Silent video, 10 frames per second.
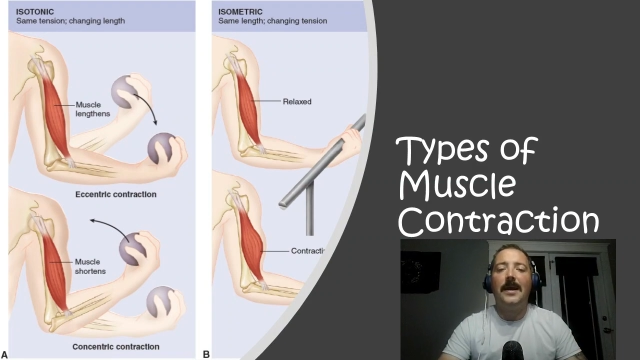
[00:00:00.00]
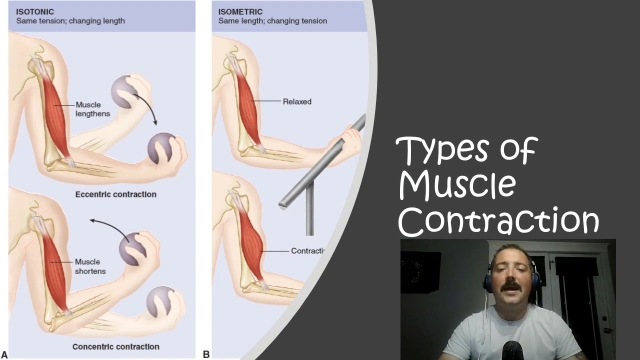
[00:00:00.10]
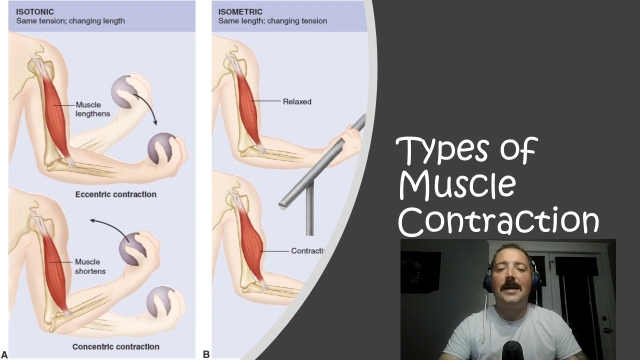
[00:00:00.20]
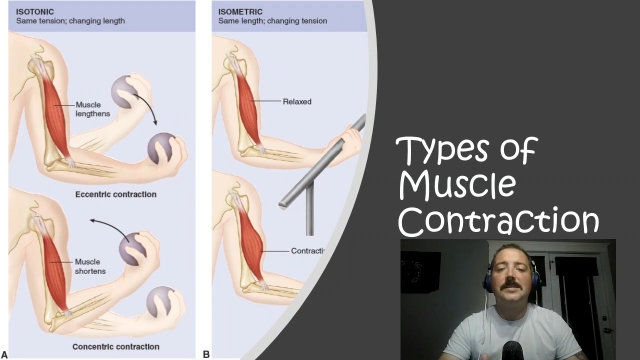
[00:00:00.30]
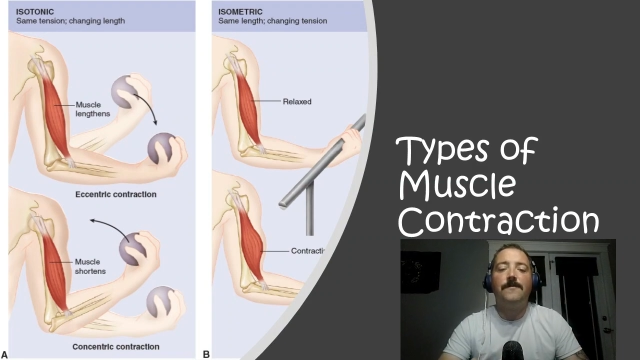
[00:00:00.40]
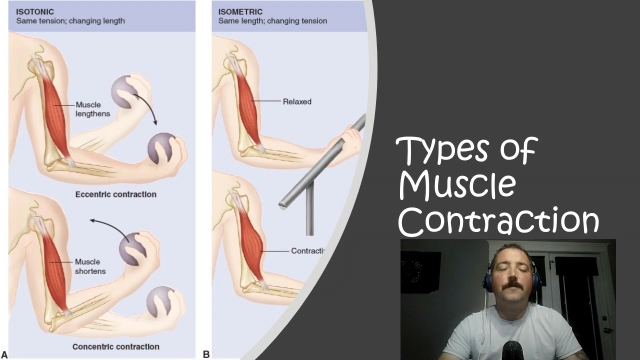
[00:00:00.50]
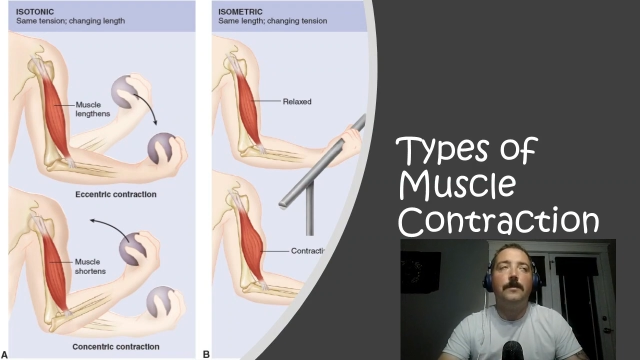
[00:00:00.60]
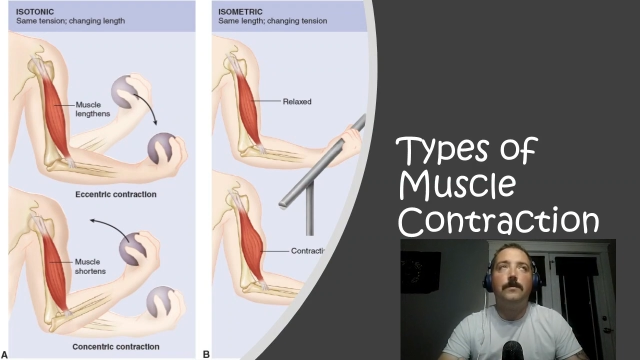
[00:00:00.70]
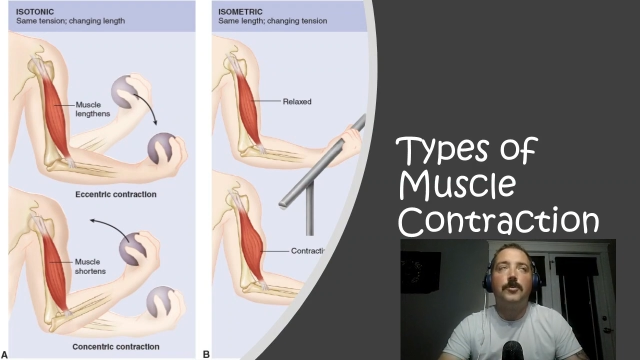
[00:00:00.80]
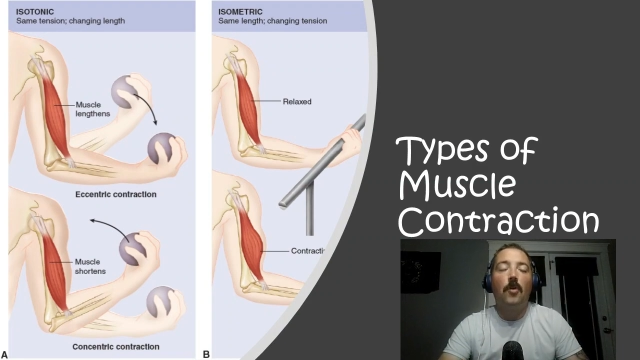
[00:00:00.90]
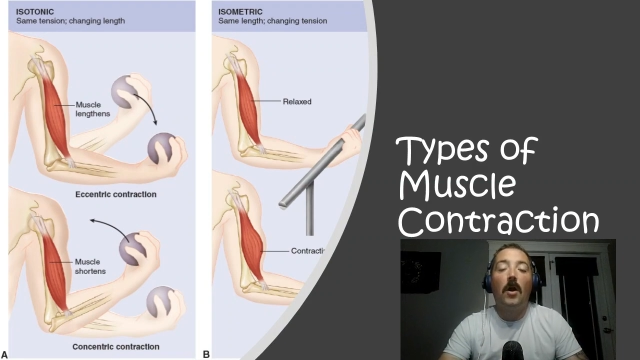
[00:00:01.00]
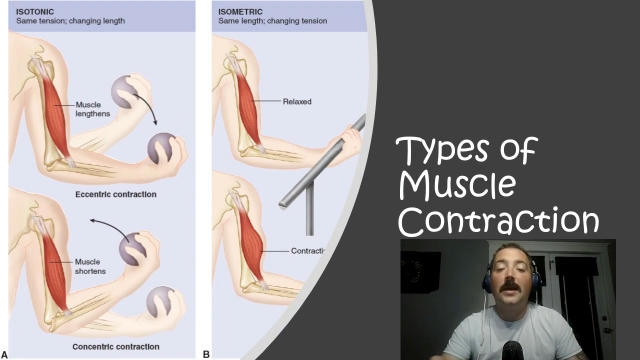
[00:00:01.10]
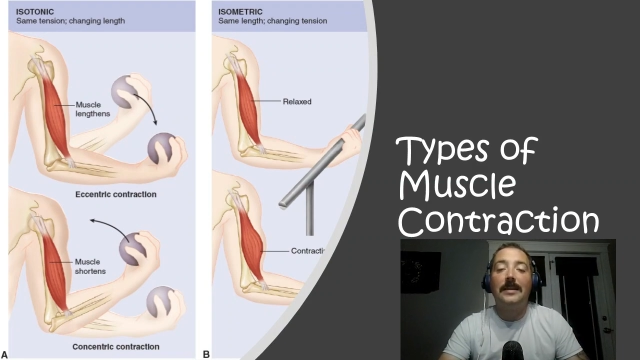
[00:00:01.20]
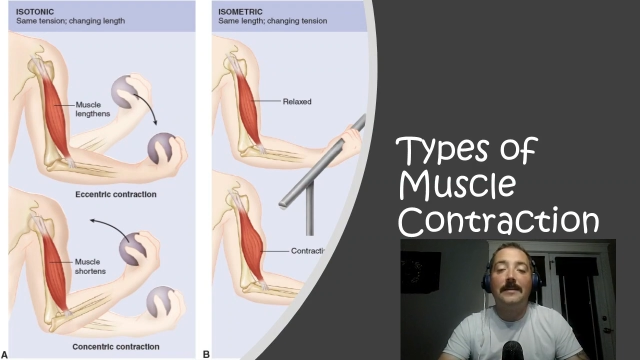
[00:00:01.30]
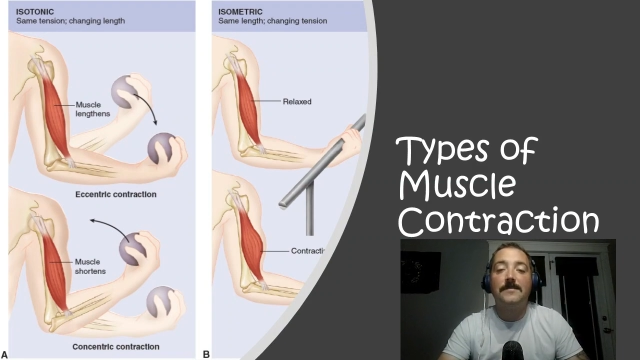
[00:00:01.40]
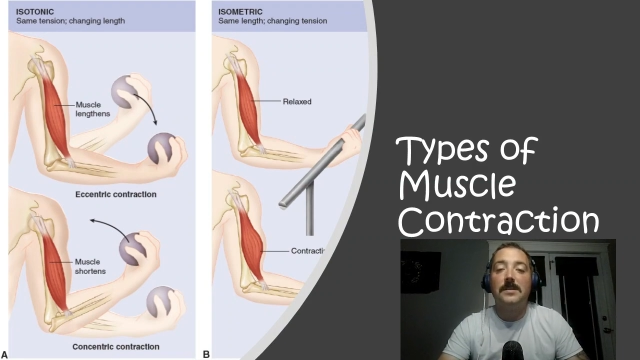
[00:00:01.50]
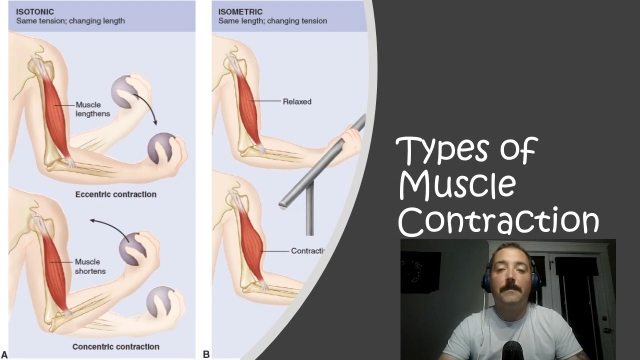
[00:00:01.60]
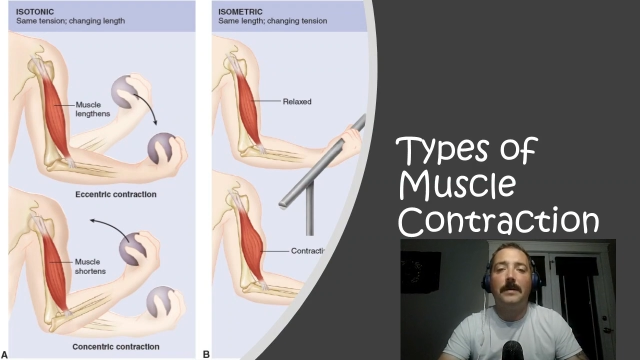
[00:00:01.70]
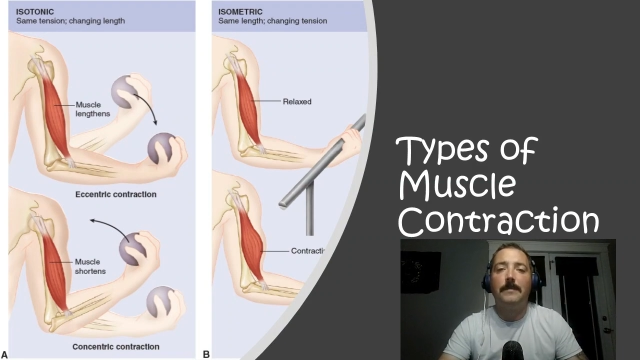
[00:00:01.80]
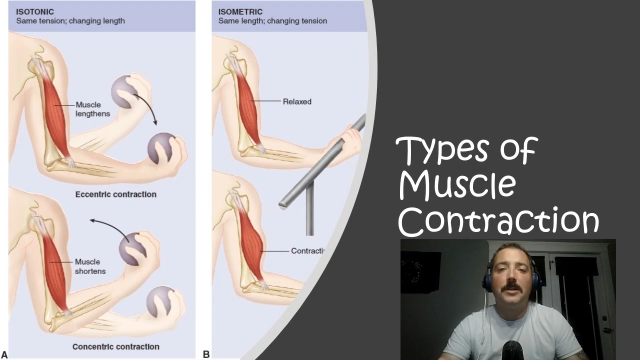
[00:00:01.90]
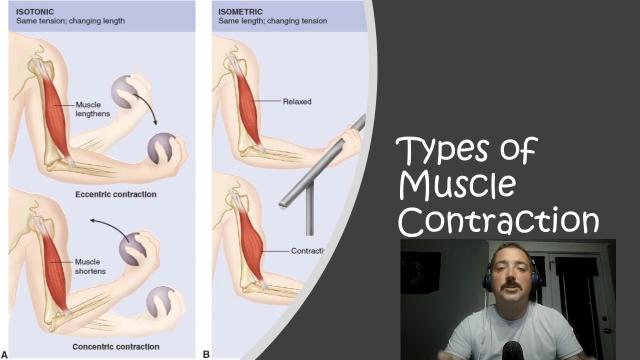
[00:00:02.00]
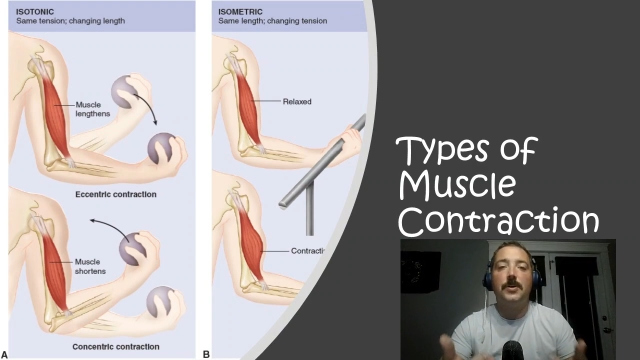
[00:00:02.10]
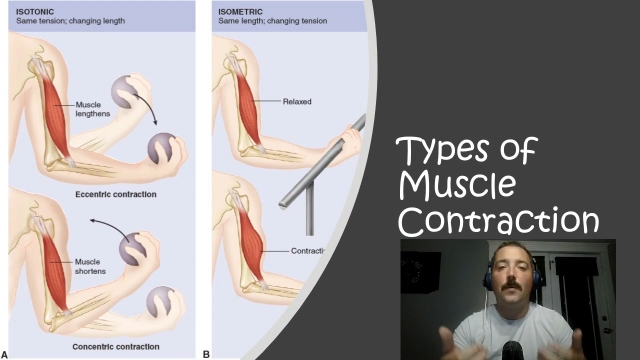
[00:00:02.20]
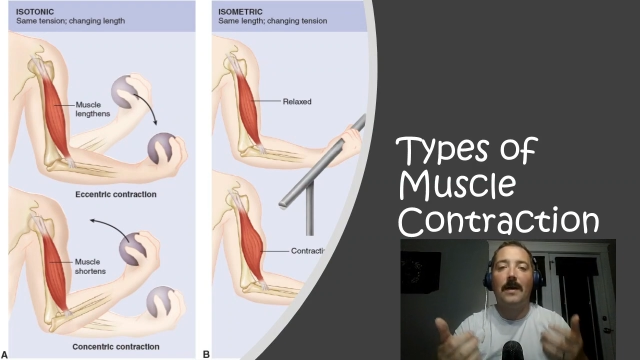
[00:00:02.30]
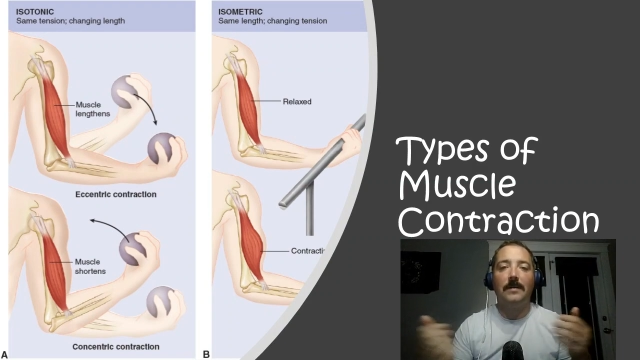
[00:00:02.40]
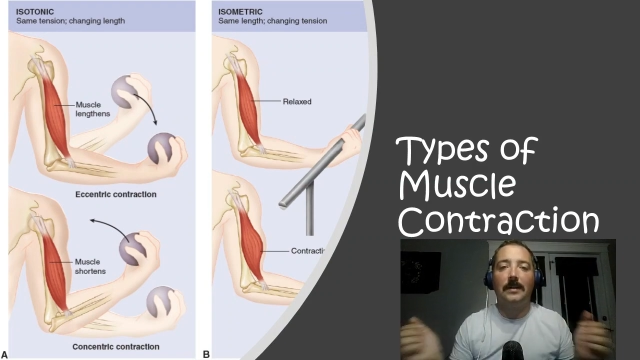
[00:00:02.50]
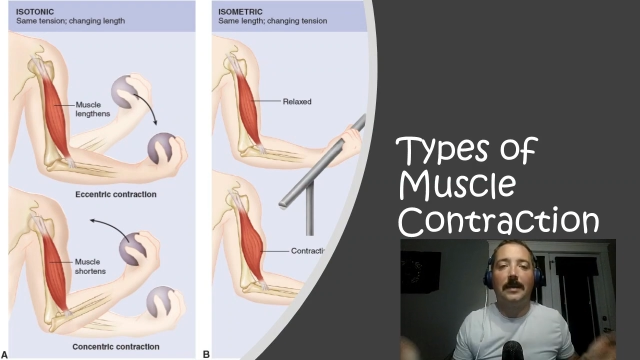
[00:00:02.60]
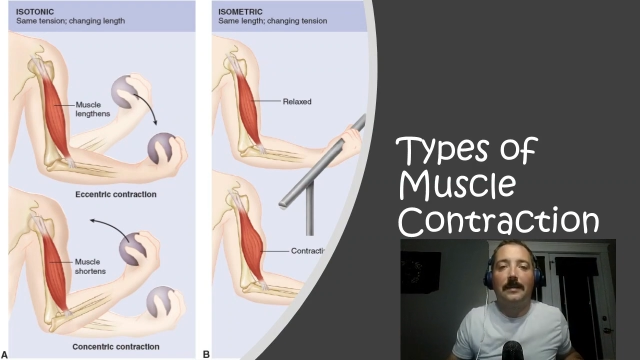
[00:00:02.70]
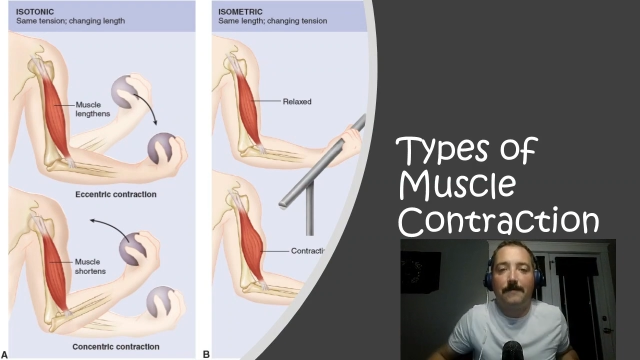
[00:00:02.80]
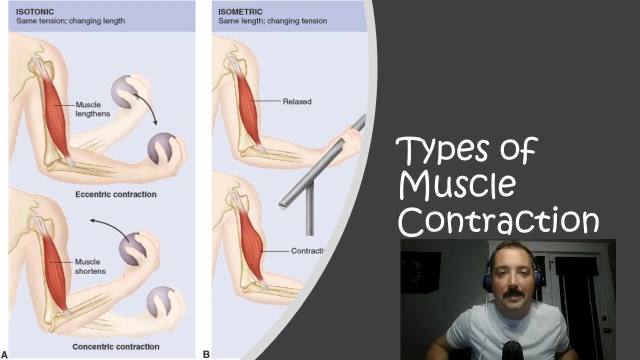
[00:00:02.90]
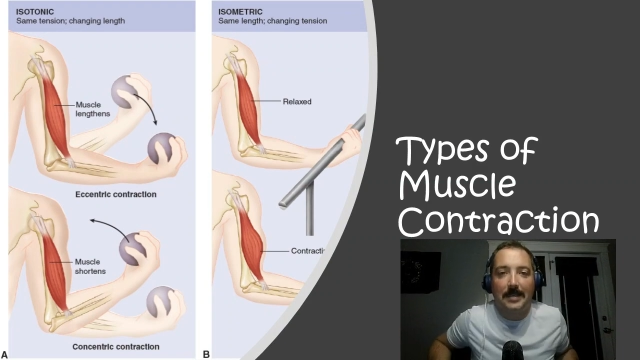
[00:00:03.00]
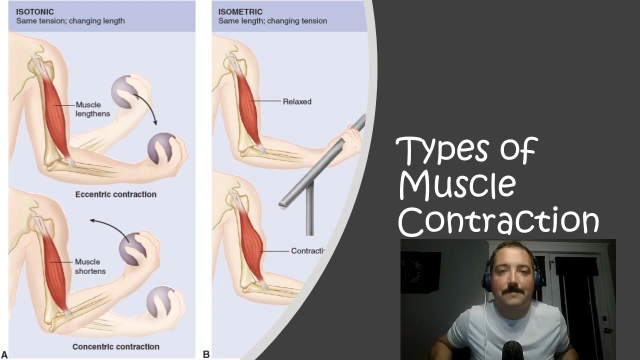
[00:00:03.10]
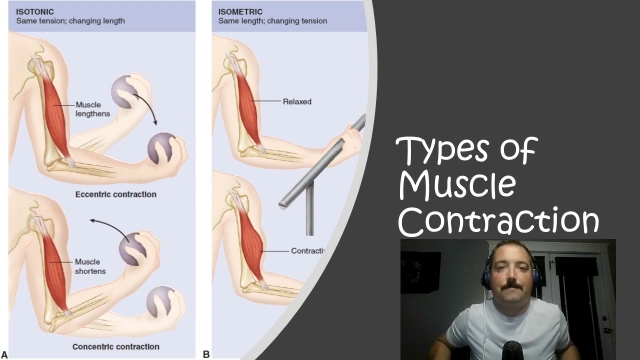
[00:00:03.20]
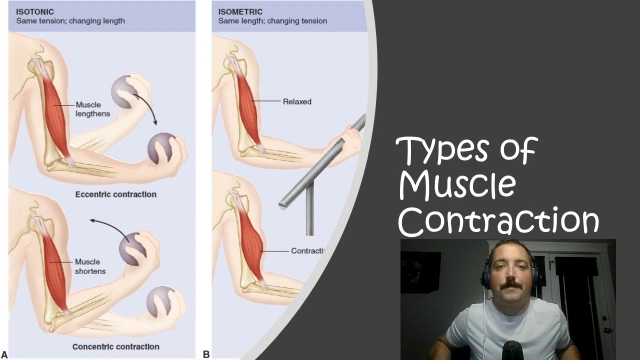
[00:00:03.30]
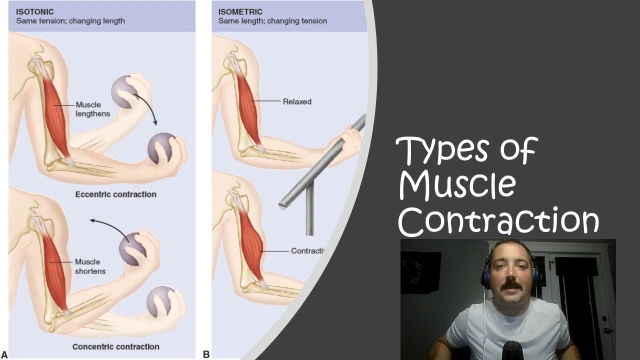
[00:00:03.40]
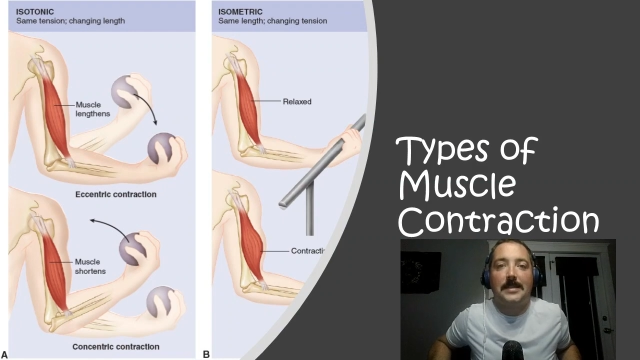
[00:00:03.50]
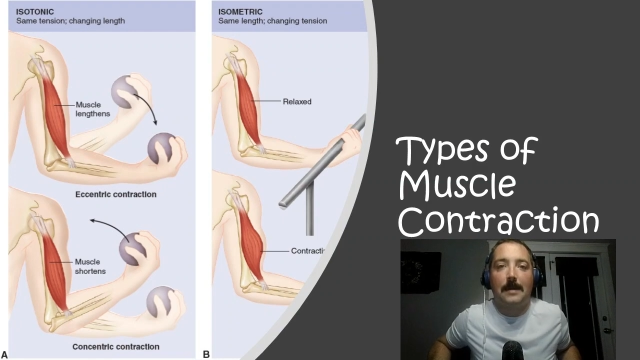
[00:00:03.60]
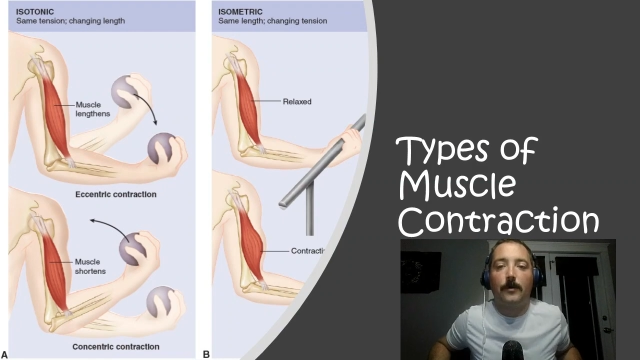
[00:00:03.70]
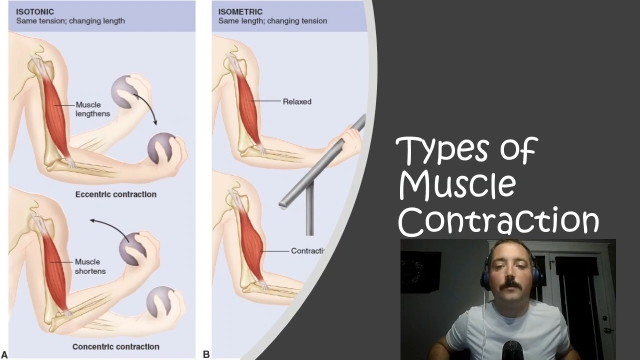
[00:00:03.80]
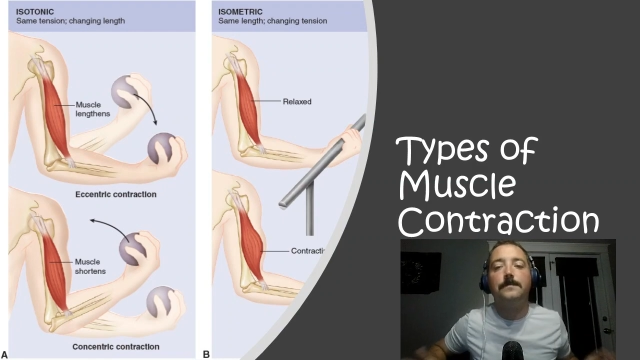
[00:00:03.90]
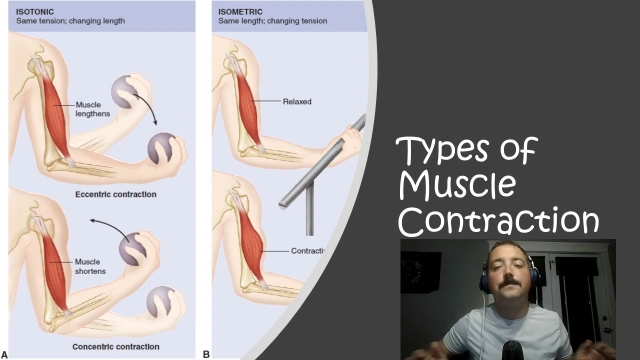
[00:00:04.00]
as if you try and lift something but it's too heavy, like lifting a big table.